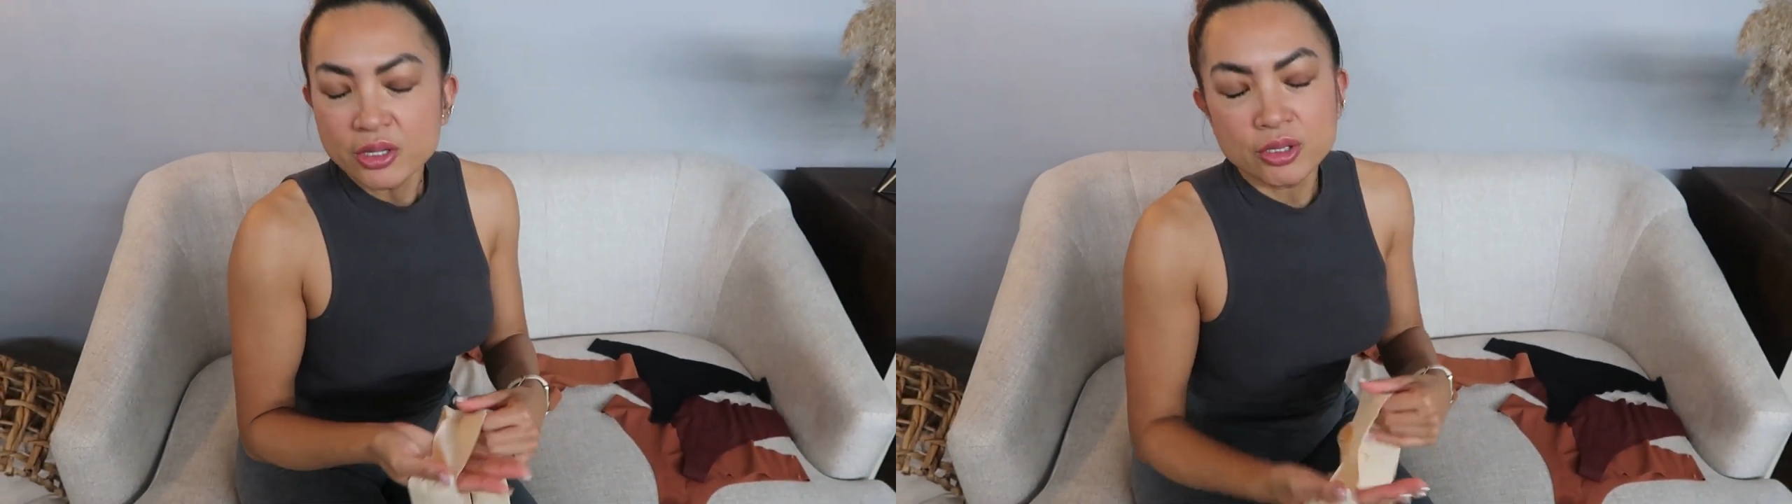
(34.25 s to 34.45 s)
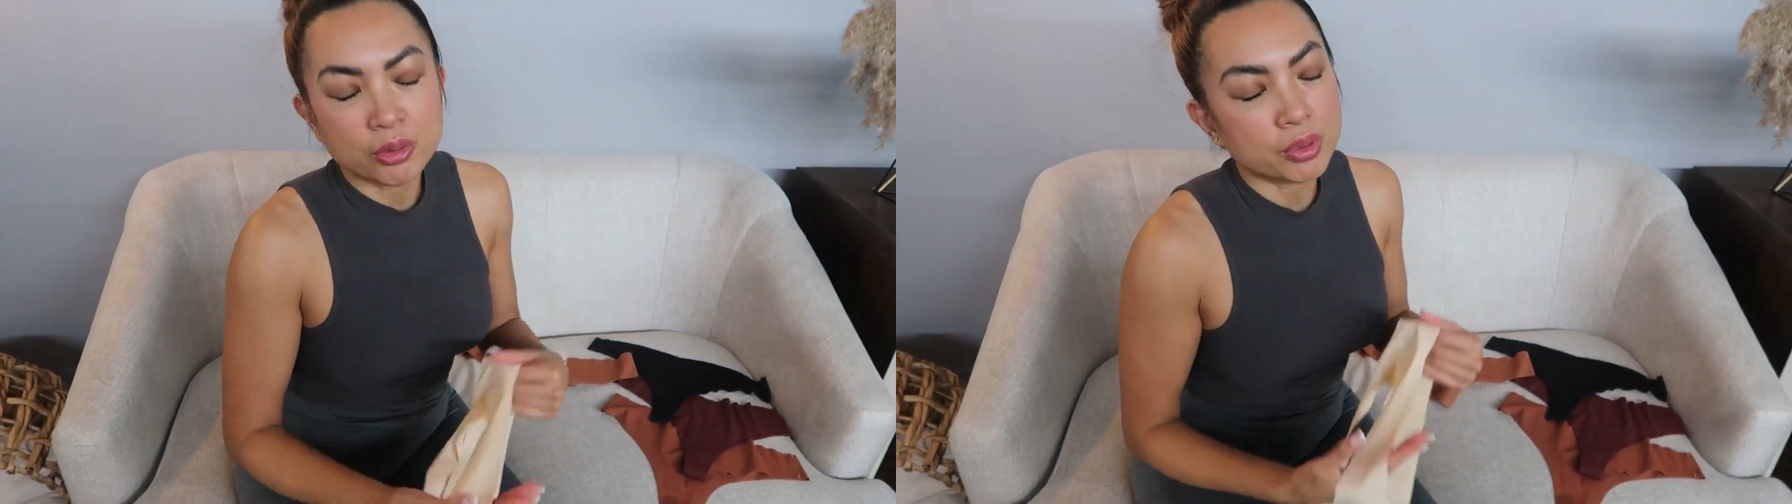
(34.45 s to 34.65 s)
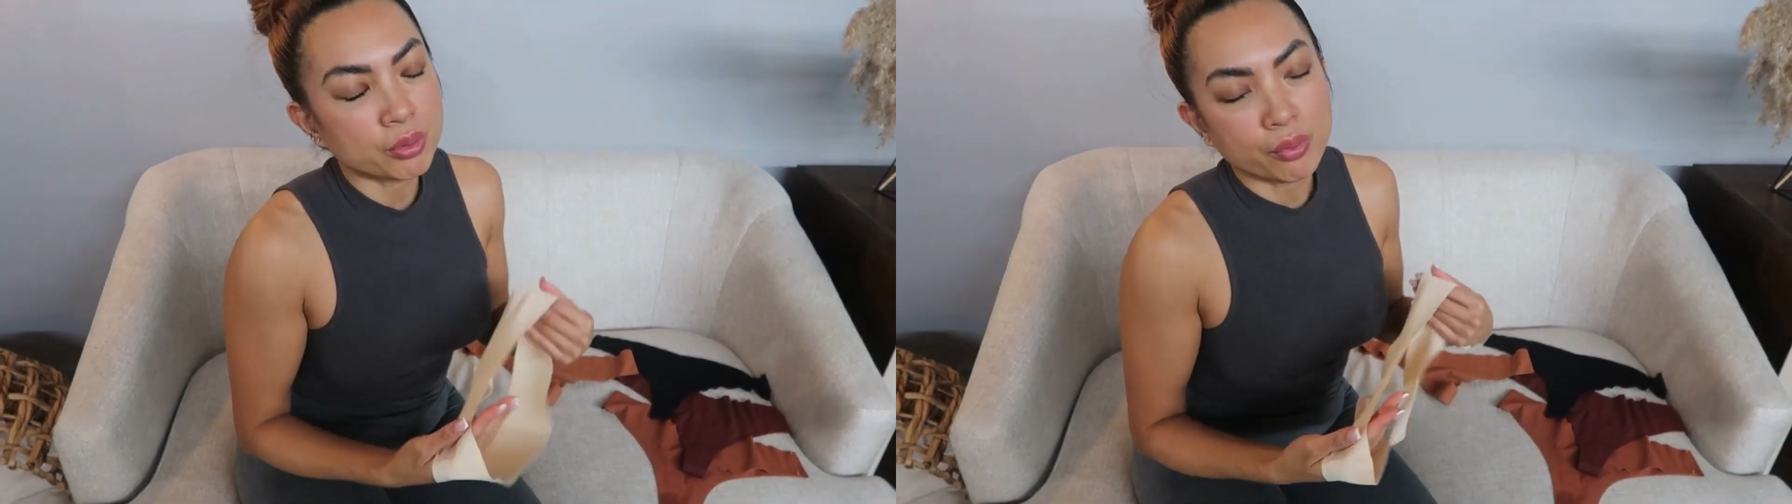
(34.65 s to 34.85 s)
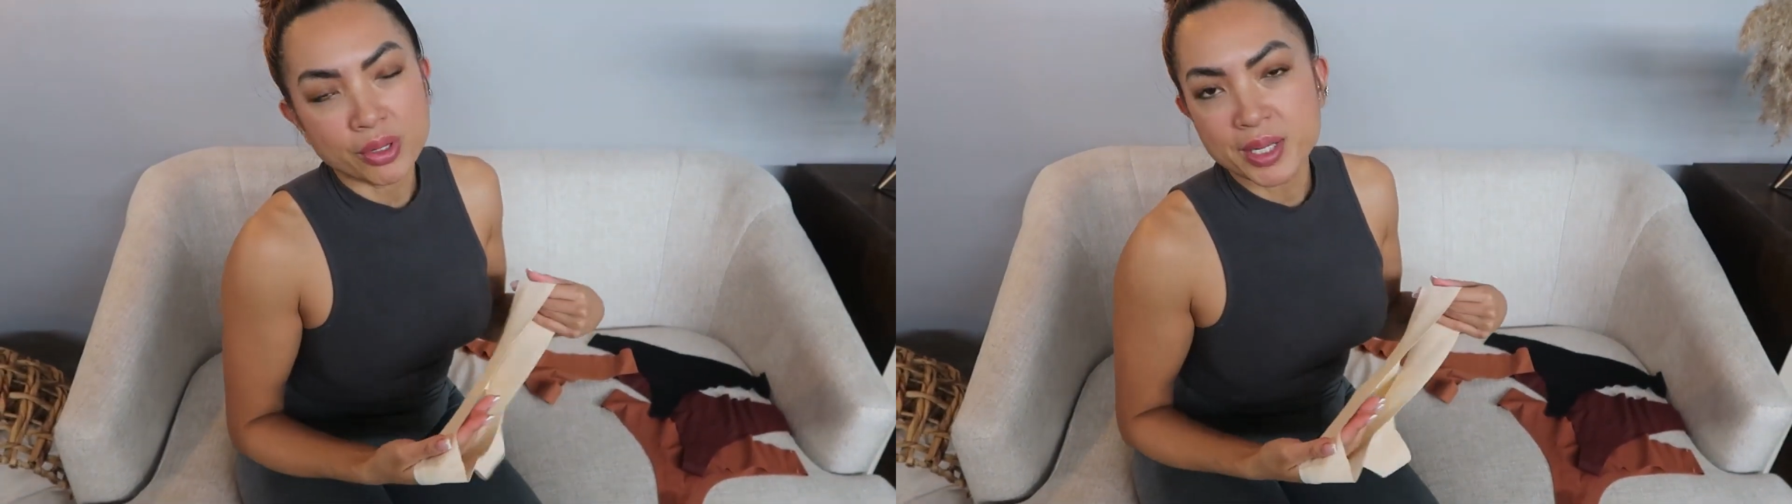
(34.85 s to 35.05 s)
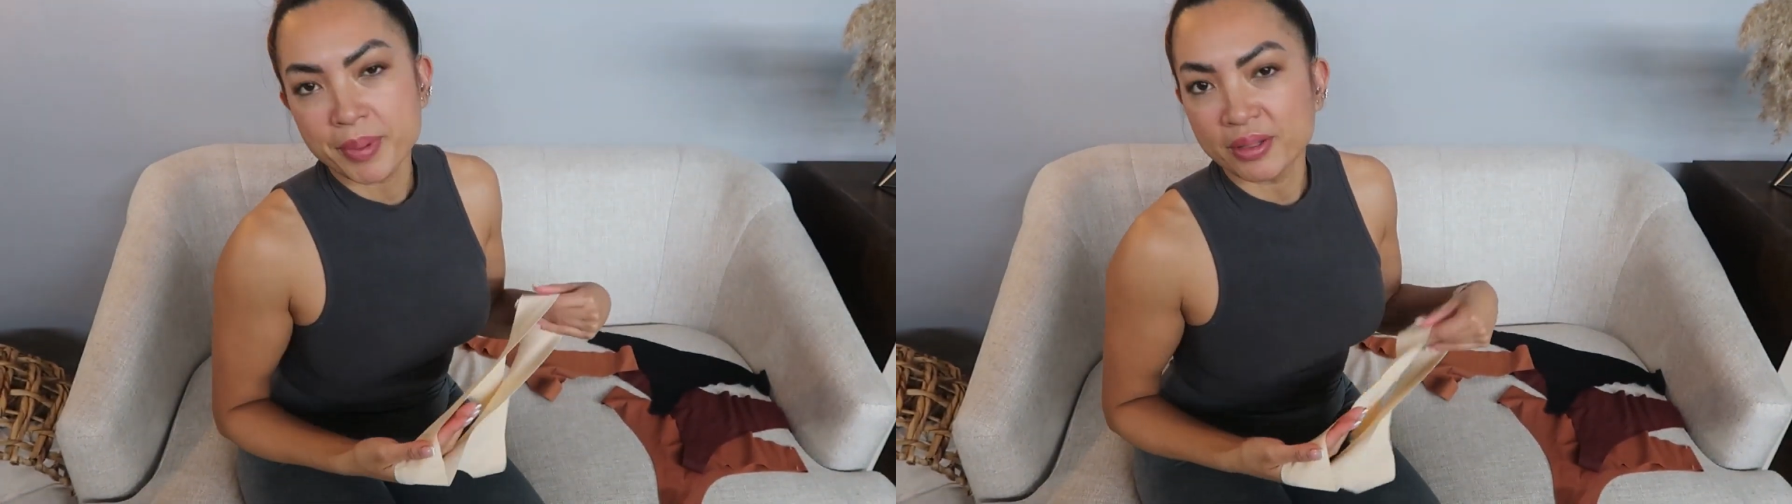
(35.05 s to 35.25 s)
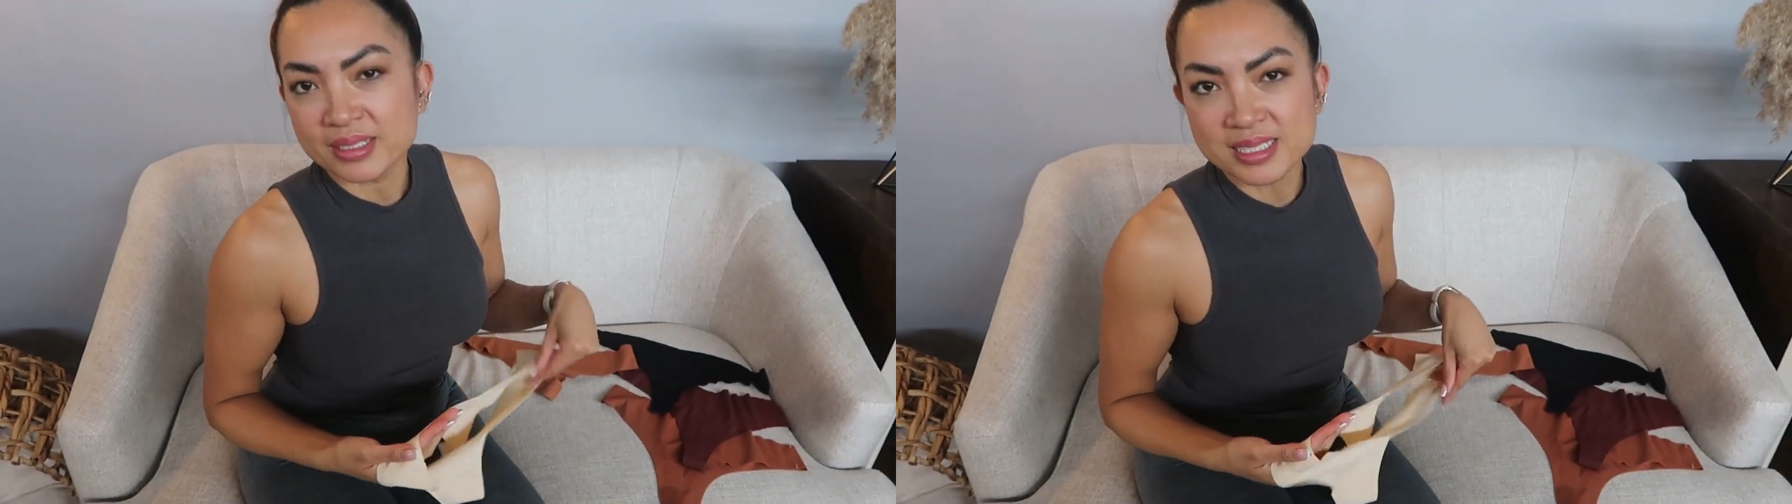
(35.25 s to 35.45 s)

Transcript: You don't want to worry about